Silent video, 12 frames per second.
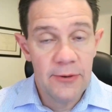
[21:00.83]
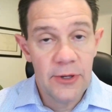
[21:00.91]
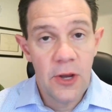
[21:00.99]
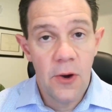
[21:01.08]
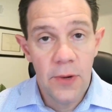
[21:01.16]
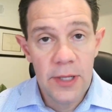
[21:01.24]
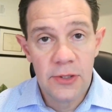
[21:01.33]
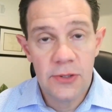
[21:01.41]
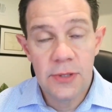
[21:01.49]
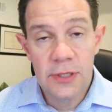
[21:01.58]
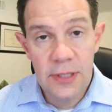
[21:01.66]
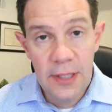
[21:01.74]
able to go
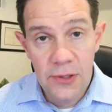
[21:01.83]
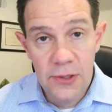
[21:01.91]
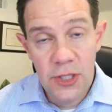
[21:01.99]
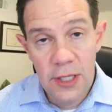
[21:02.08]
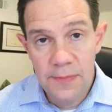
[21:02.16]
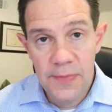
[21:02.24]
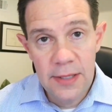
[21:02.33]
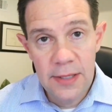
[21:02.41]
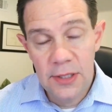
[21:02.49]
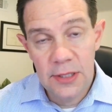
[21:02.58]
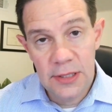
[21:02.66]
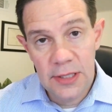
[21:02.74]
into a dealership and
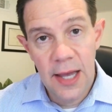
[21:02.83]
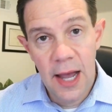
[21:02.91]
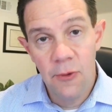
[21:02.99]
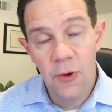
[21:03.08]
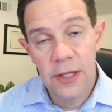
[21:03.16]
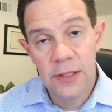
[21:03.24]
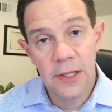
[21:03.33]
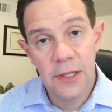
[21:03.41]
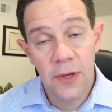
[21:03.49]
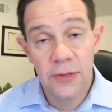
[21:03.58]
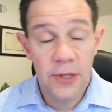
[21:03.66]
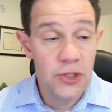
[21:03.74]
just say i want you know
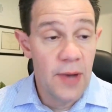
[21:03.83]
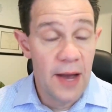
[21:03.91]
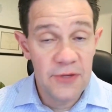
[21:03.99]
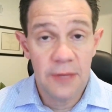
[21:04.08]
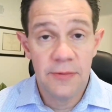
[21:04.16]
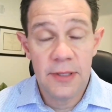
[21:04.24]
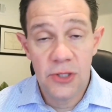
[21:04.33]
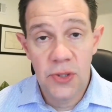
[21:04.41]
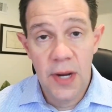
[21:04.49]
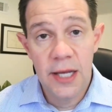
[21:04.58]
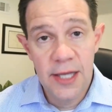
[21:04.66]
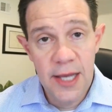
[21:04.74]
unless you have something to
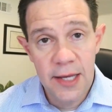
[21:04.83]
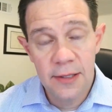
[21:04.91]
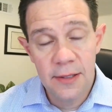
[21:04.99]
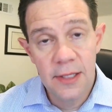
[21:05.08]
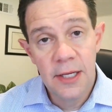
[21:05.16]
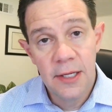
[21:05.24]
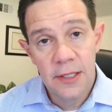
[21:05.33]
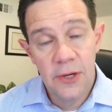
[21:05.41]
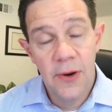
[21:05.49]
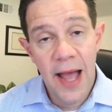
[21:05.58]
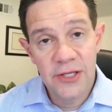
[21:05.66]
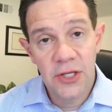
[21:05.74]
trade in
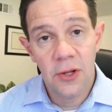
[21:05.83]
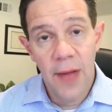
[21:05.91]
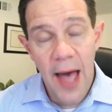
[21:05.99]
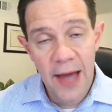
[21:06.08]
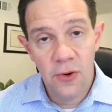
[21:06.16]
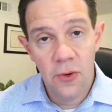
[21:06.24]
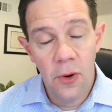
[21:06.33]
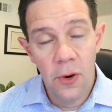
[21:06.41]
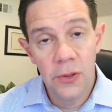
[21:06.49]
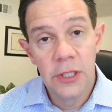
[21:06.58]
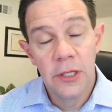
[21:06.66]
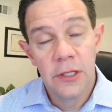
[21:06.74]
you know as
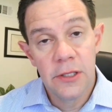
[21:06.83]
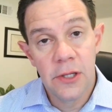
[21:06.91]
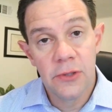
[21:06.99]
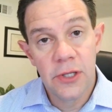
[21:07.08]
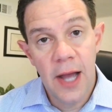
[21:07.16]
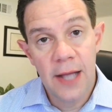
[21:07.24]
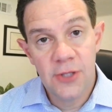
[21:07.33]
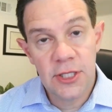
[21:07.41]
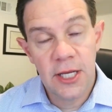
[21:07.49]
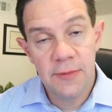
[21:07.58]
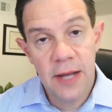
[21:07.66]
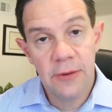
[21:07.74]
collateral you know, you're not
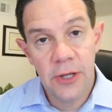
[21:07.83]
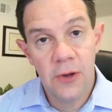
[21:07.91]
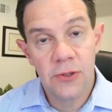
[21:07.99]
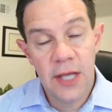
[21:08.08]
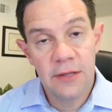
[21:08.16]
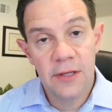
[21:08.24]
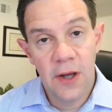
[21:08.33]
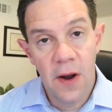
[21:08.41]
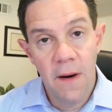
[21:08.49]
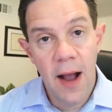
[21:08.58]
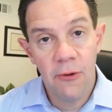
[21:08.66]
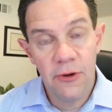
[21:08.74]
just going to be able to go take the
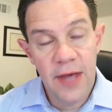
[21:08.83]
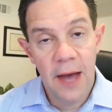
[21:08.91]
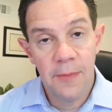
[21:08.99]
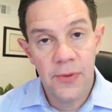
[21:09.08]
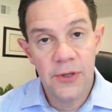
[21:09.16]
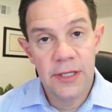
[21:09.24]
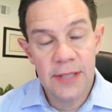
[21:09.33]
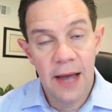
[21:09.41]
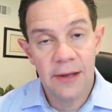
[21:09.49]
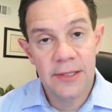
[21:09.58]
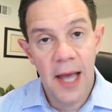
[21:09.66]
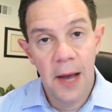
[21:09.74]
car out without putting
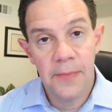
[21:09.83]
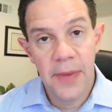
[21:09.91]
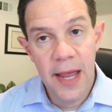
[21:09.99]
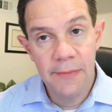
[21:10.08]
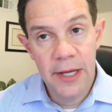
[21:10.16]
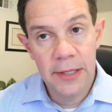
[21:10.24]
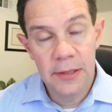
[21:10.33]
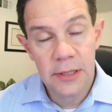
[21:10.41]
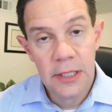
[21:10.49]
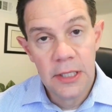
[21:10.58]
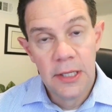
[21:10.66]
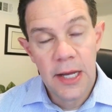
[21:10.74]
down a down payment.
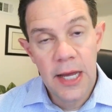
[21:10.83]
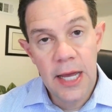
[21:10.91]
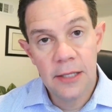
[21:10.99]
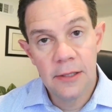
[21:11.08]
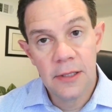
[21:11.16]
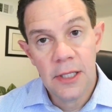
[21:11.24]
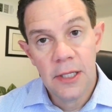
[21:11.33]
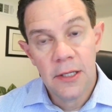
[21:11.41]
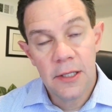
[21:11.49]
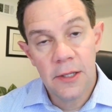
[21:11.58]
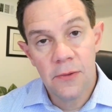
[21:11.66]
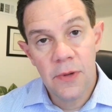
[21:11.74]
Yeah. And,
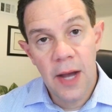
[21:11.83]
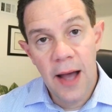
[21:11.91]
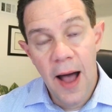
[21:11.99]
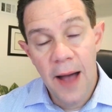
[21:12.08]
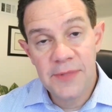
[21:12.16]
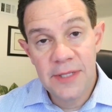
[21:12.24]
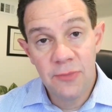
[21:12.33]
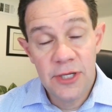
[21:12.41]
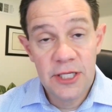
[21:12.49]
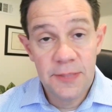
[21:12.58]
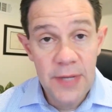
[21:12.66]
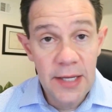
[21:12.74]
you know,
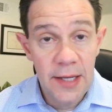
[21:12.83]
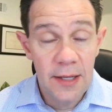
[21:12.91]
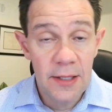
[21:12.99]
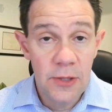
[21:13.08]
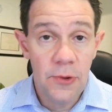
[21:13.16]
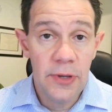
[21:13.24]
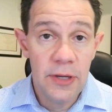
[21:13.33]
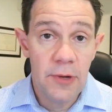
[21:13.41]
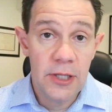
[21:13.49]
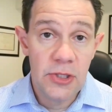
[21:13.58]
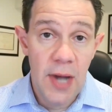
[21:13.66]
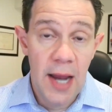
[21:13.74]
optimally speaking, you really
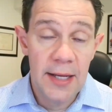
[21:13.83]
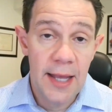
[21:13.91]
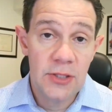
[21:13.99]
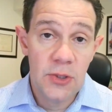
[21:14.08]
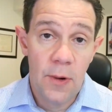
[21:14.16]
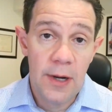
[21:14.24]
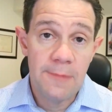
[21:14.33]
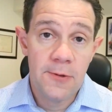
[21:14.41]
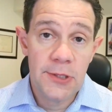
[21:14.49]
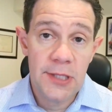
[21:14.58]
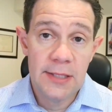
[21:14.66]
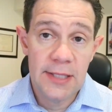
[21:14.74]
want to try to get
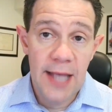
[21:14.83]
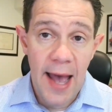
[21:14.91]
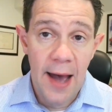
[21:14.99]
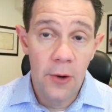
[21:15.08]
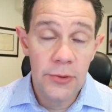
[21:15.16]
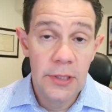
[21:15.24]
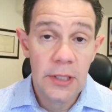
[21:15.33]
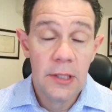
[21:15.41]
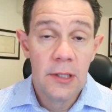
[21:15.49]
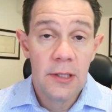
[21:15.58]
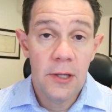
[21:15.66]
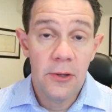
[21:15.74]
20% down.
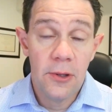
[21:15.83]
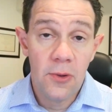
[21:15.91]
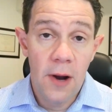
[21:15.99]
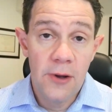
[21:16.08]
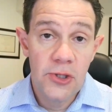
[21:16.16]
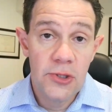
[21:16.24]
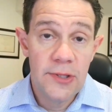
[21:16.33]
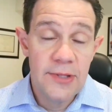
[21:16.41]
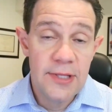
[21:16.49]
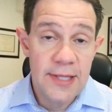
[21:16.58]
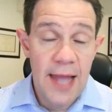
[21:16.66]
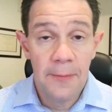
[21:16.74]
You know, the larger
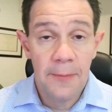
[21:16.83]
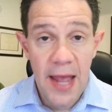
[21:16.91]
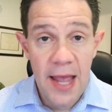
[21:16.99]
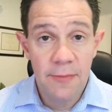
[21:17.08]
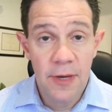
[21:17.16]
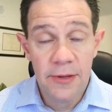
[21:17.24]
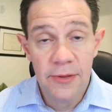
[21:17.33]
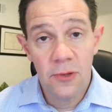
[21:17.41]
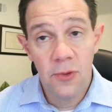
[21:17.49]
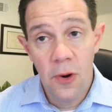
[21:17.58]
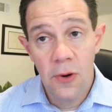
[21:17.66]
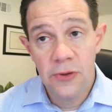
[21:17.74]
the down payment, the
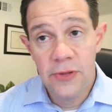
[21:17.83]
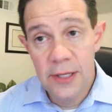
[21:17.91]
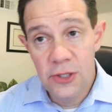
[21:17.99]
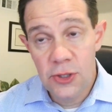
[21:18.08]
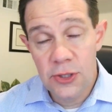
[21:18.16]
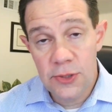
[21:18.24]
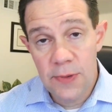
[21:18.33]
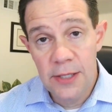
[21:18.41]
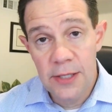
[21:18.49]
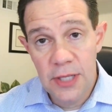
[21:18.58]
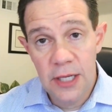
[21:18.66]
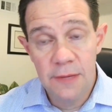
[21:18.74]
lower the interest
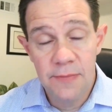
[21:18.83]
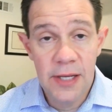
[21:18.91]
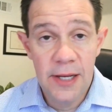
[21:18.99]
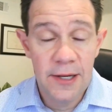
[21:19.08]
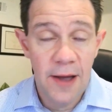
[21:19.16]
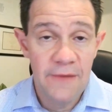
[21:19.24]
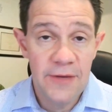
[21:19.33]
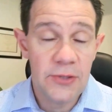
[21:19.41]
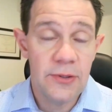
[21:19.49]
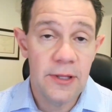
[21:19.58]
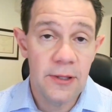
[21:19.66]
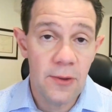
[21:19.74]
rate is going to be. And
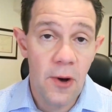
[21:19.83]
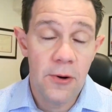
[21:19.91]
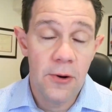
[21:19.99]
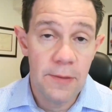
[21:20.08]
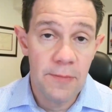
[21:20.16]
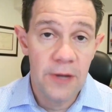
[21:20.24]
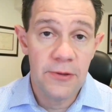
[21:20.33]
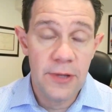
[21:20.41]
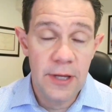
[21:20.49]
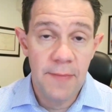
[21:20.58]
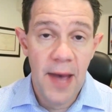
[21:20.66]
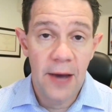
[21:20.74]
obviously, the lower the
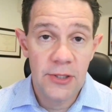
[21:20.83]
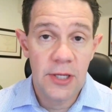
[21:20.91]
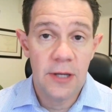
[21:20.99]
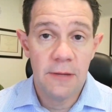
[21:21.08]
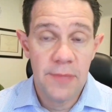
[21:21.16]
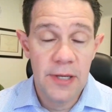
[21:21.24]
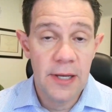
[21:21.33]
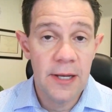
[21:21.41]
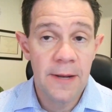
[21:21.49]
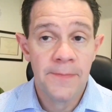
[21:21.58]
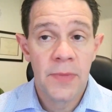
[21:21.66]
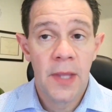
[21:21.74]
monthly amount is going to
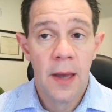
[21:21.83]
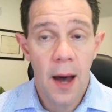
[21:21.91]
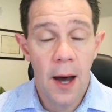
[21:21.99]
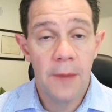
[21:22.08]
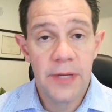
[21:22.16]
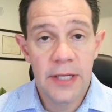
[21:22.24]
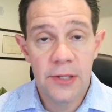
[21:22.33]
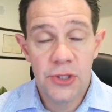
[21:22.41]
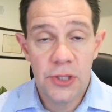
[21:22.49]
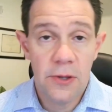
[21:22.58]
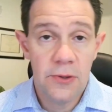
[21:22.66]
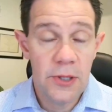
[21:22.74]
be uh, because,
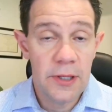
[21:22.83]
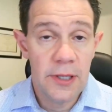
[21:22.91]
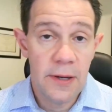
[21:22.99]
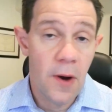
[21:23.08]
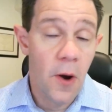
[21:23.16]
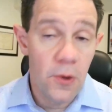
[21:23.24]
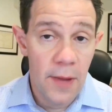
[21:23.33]
you know, you're going to owe